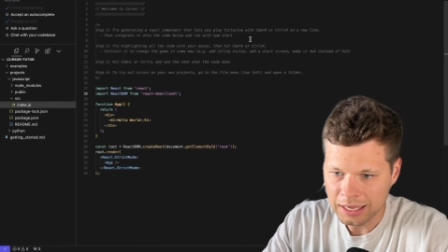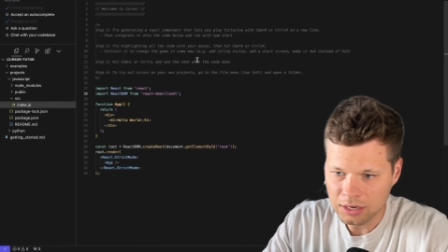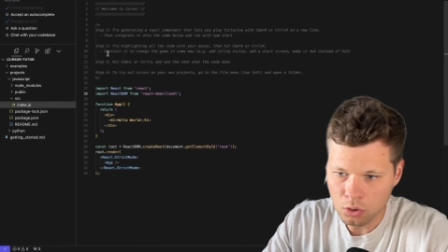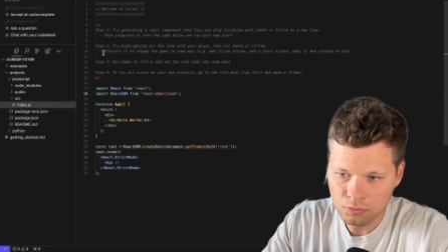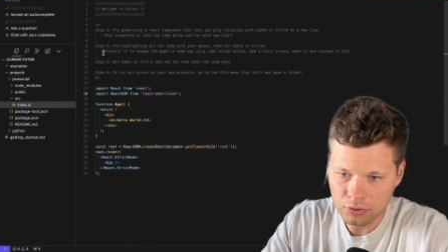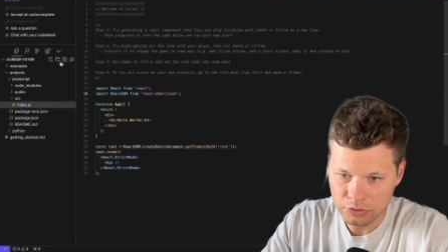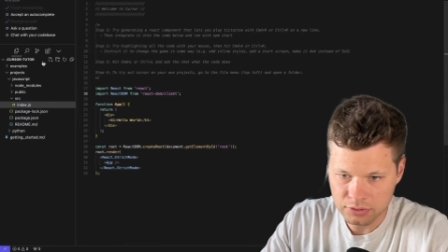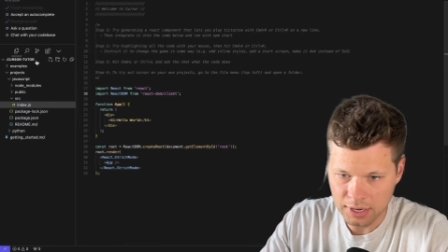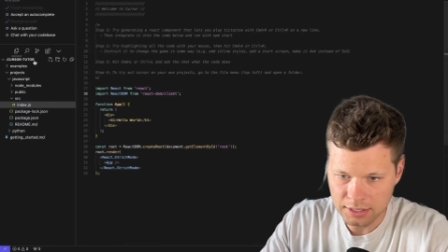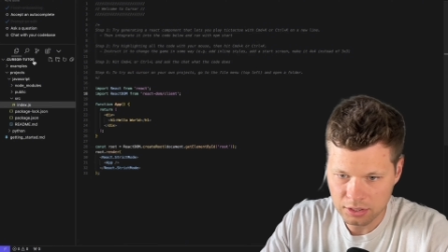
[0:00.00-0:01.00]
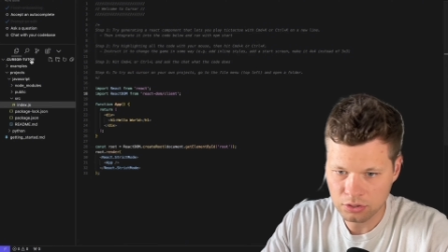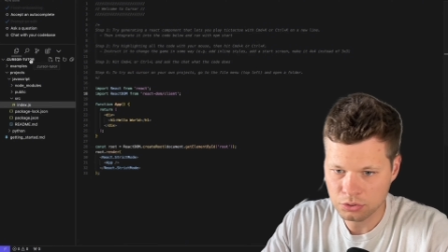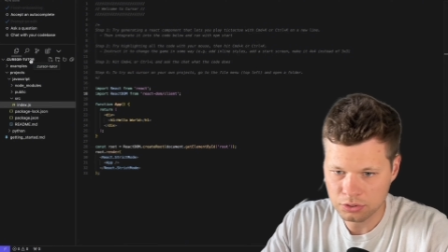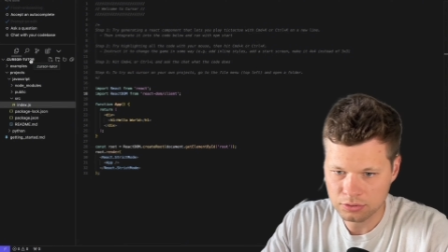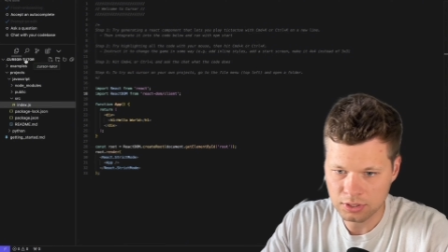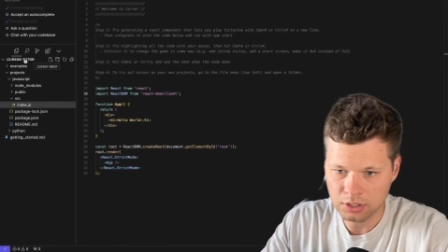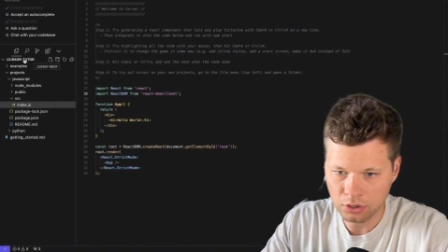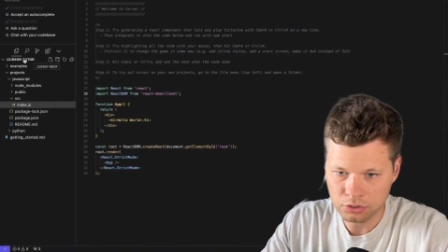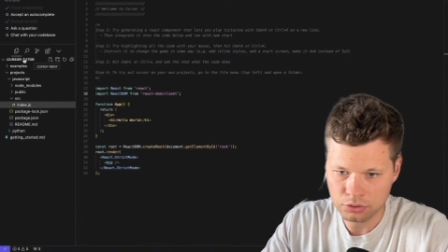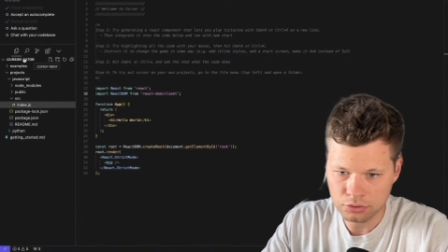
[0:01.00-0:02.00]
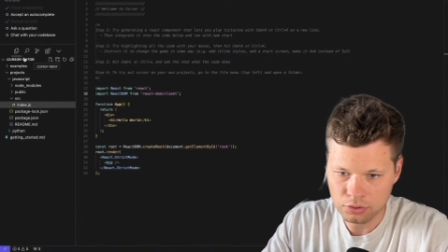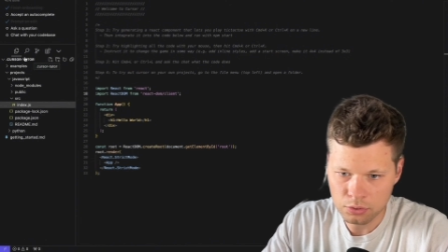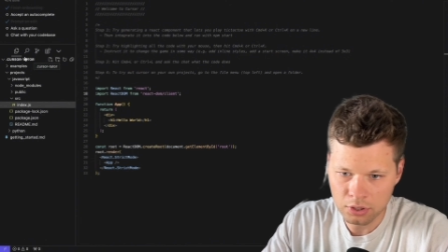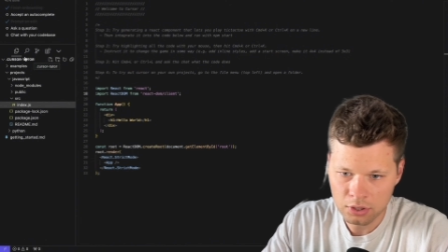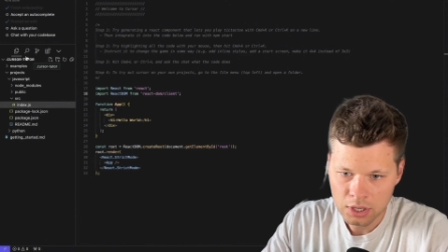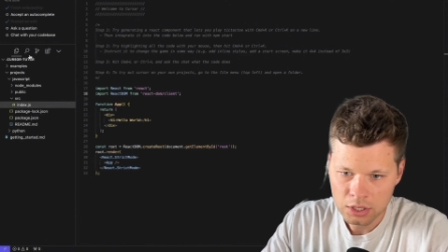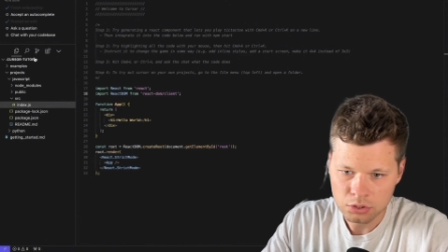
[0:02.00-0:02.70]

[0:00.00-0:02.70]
And over on the side here, you should see cursor tutor.